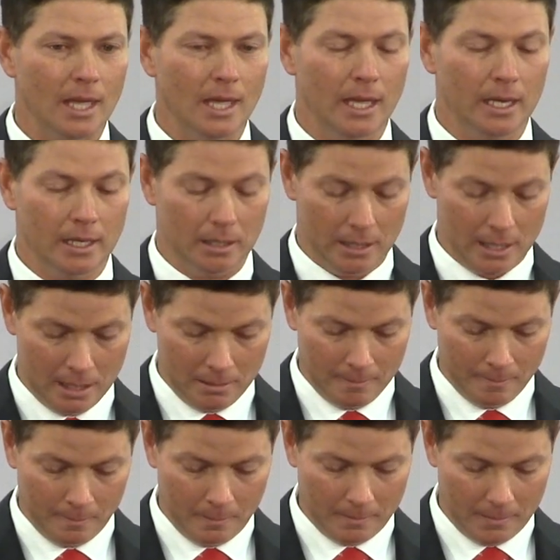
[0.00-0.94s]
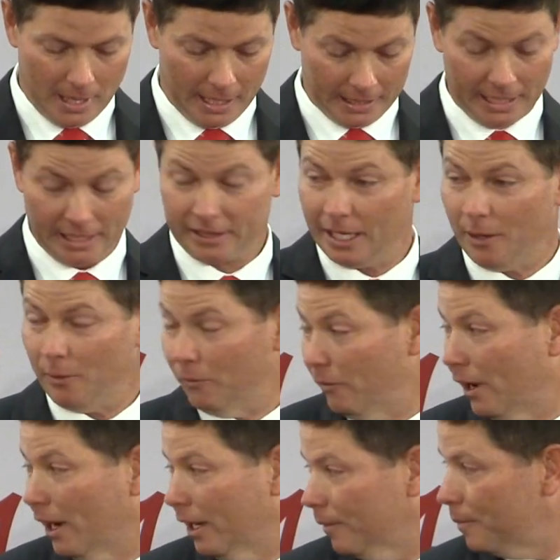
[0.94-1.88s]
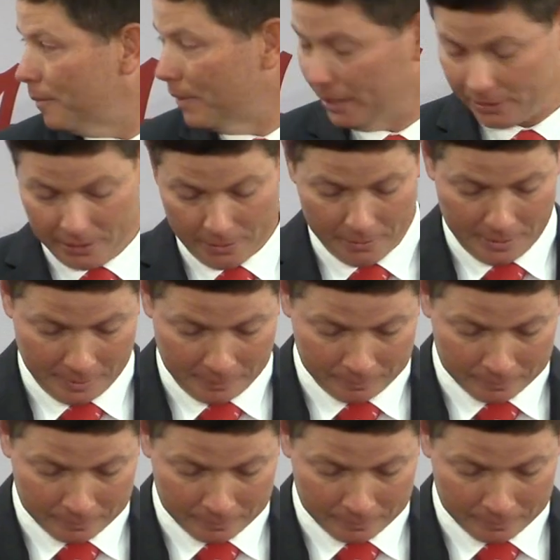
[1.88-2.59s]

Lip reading: and I got that one right. Thank you.